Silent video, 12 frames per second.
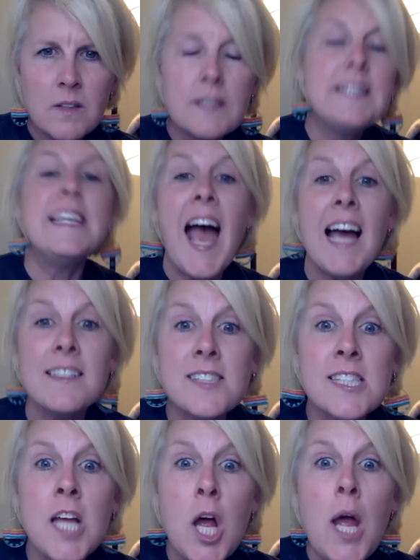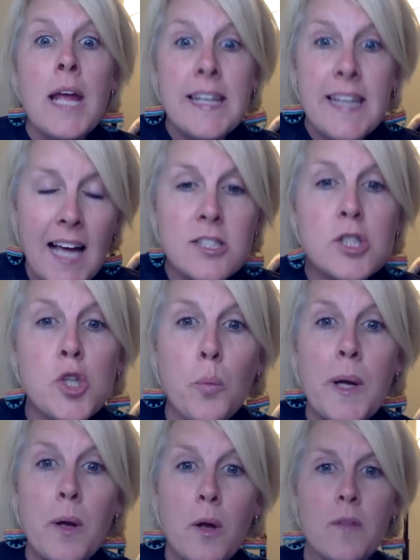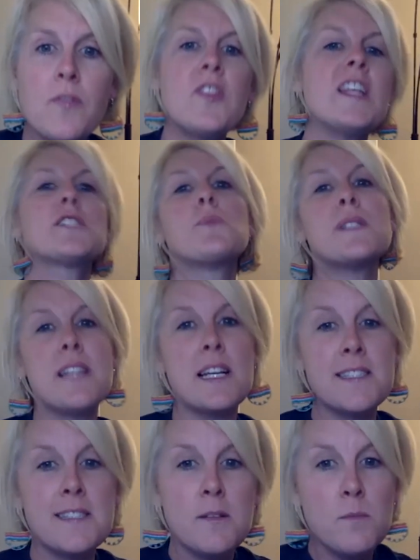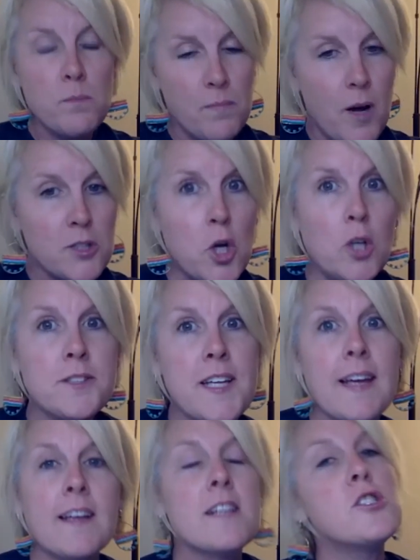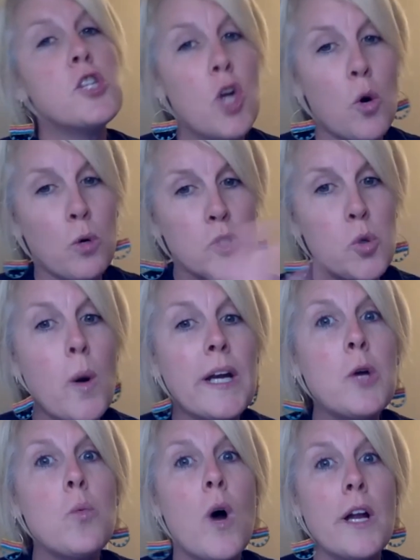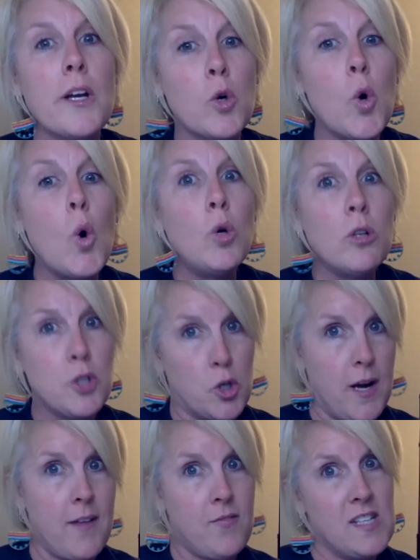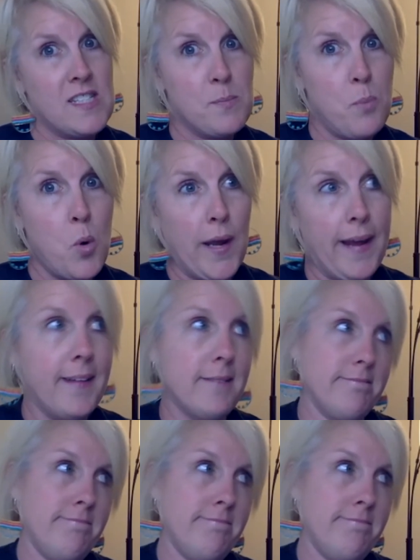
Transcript: Yes. Yes. So we, this was us adulting because, you know, we're 21 or older at this point.